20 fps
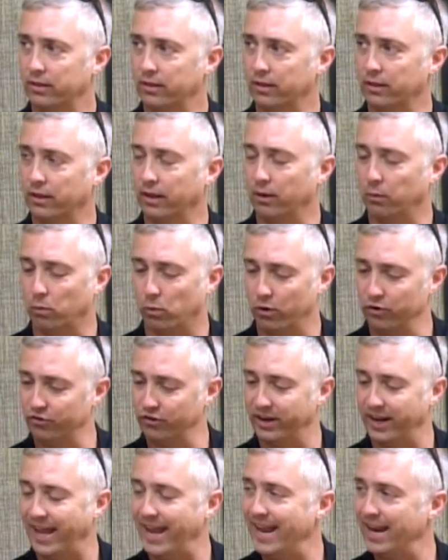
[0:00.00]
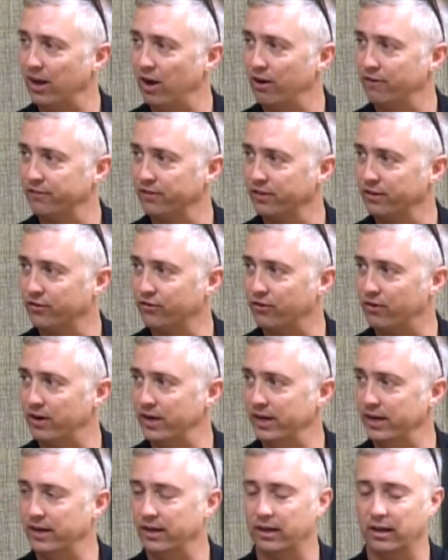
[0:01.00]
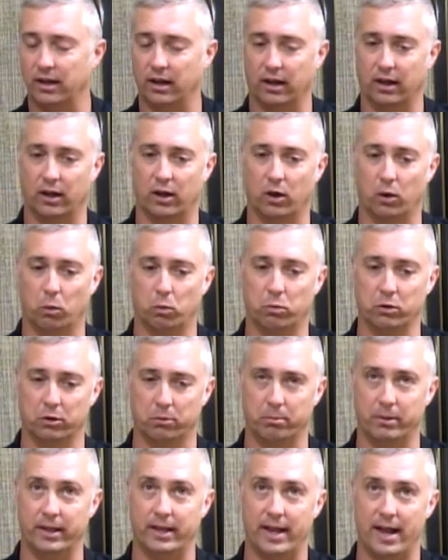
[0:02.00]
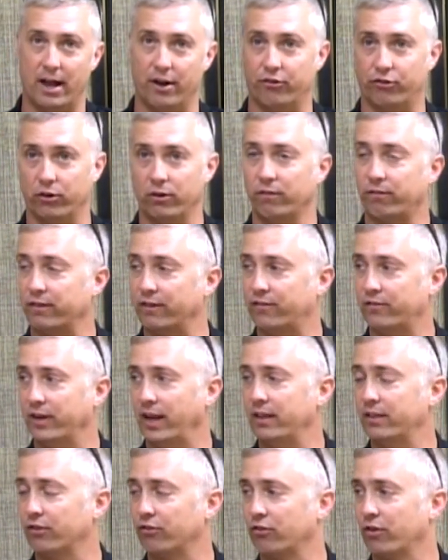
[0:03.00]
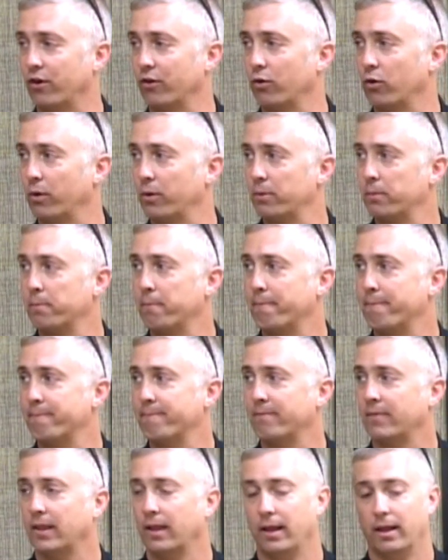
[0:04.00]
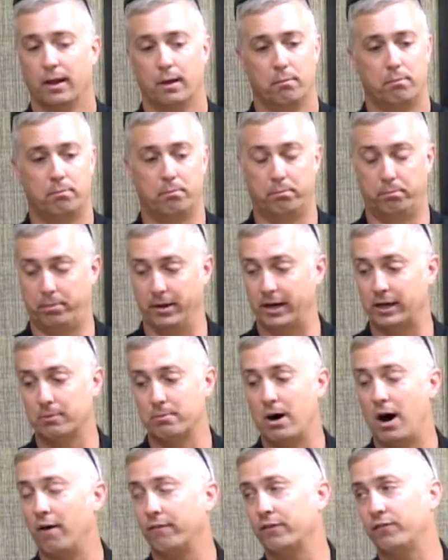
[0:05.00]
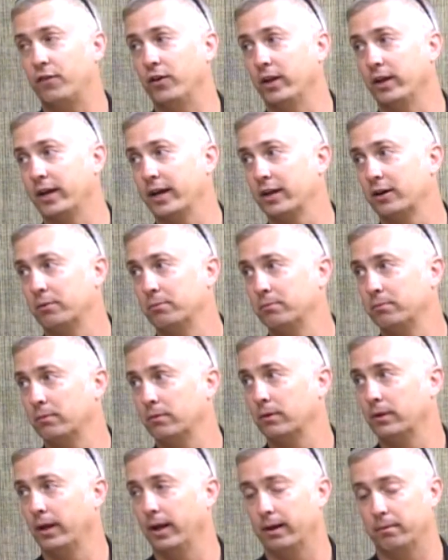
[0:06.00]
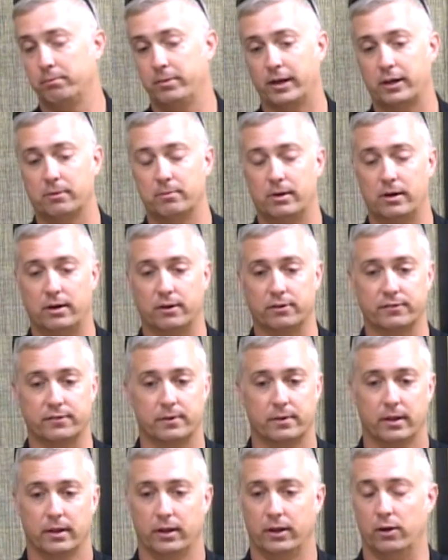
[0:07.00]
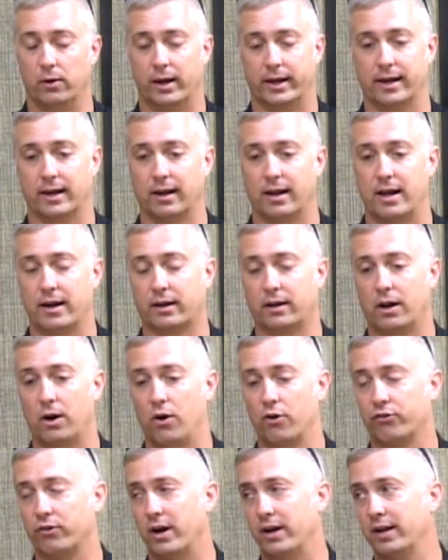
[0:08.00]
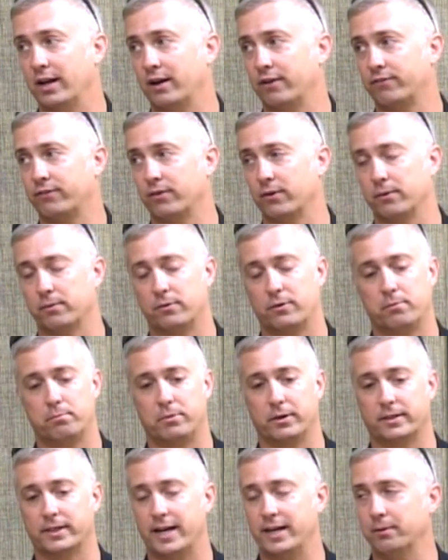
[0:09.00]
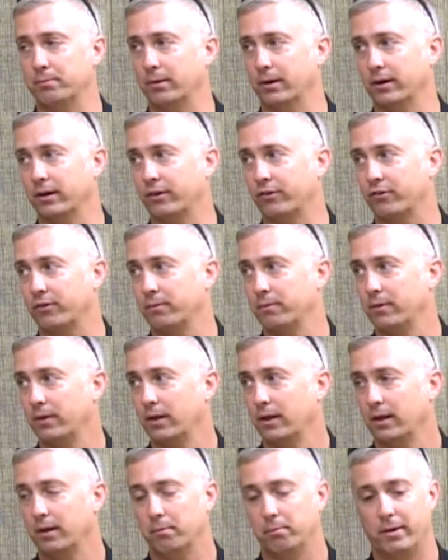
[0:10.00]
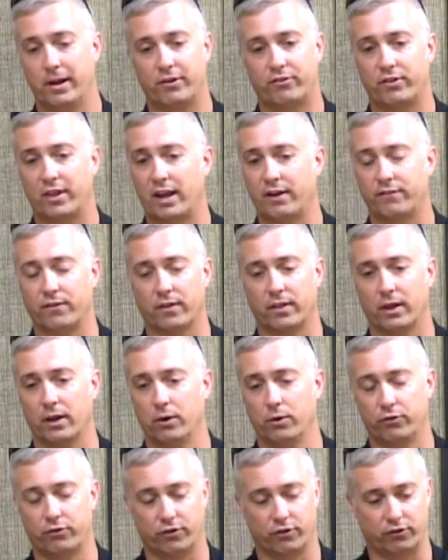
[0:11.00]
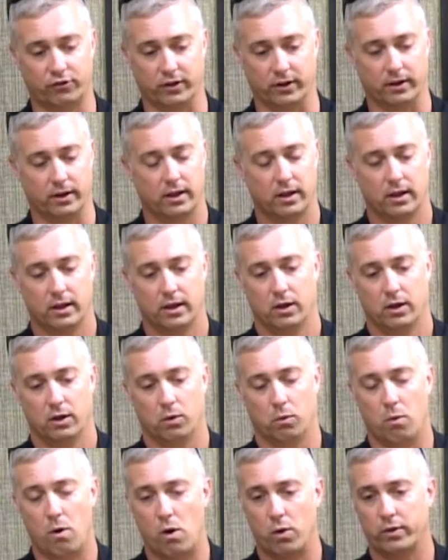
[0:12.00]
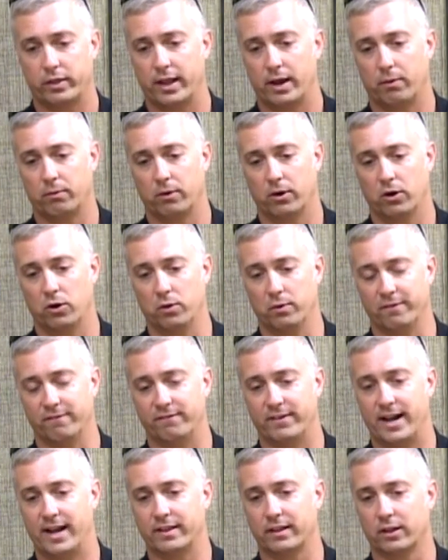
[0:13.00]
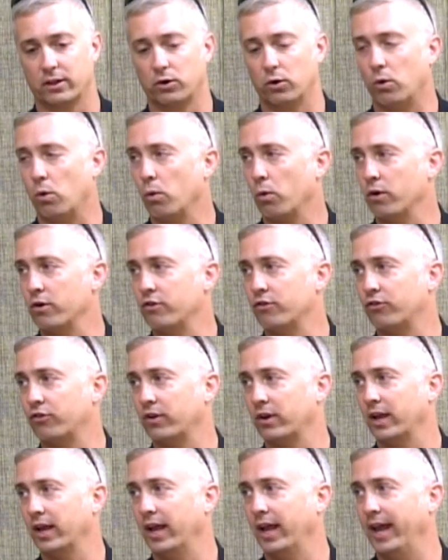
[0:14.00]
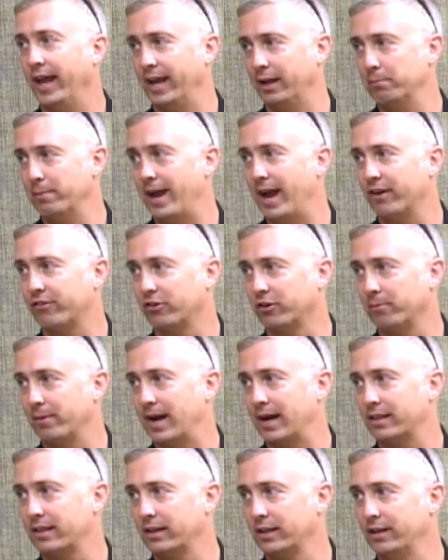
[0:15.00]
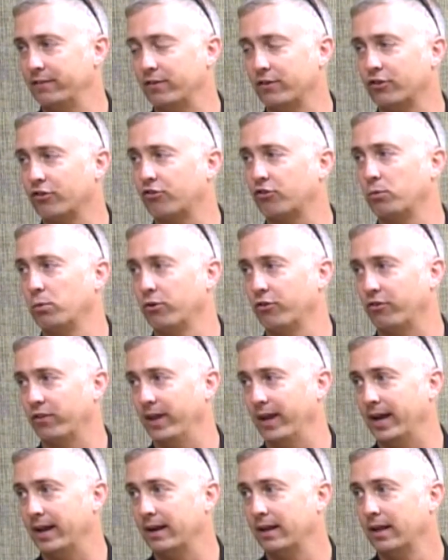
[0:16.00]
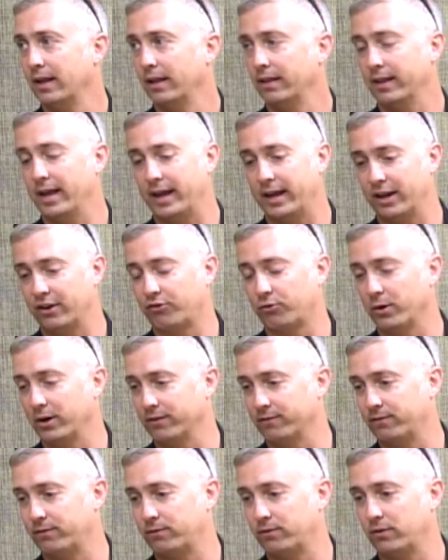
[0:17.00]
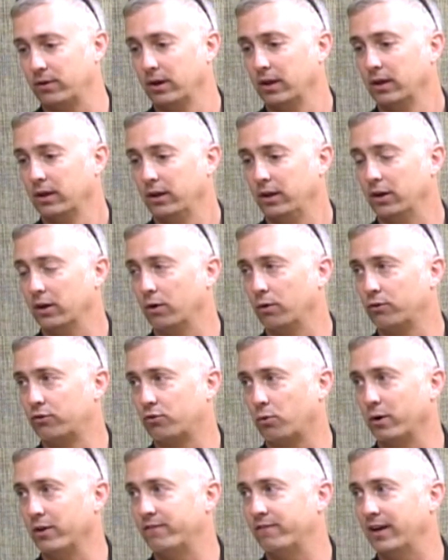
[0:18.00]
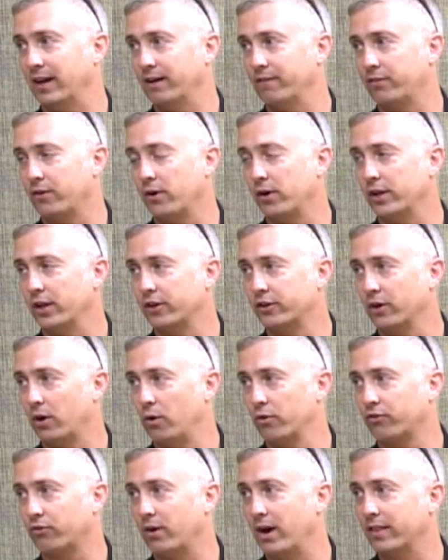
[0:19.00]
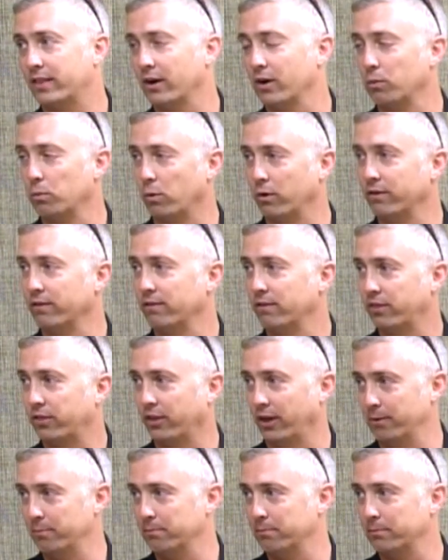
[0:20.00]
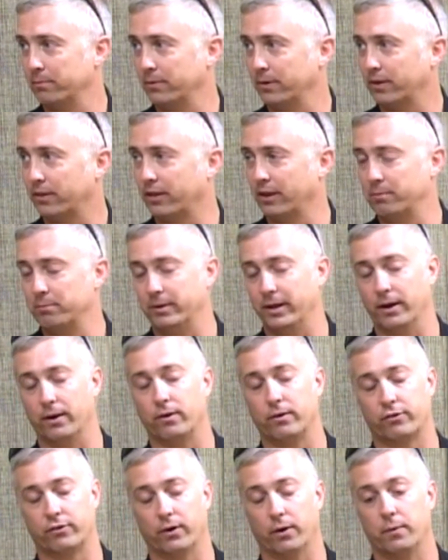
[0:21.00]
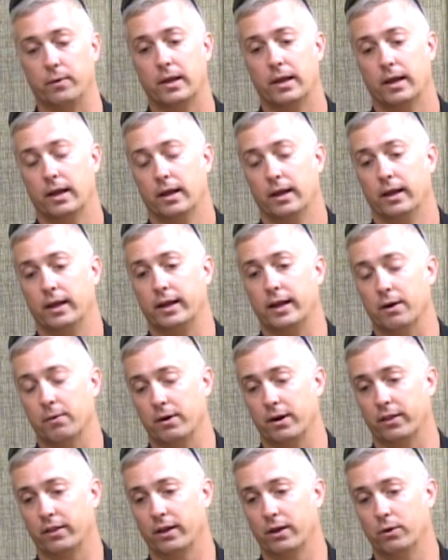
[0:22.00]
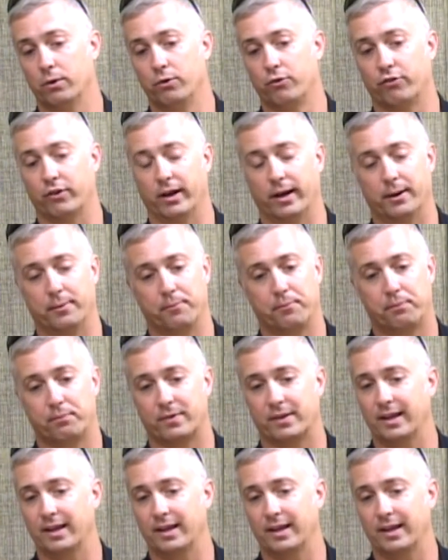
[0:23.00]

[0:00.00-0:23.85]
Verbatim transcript: the ones that hang off of the tree uh, yeah. uh, will be out June 15th. What's the best thing to do with them? Just pick them off? Pick them off them? if you can get them. Yeah. yeah, pick them off. You know, I get a lot of calls right now for potato bugs. Mm-hmm. Best thing for those is to walk that row and find the little orange egg mass on the back of the leaf and just squish that. That gets rid of, you know, 25, 30 adults right there in one yeah. thumb, thumbnail. So get rid of those. Um,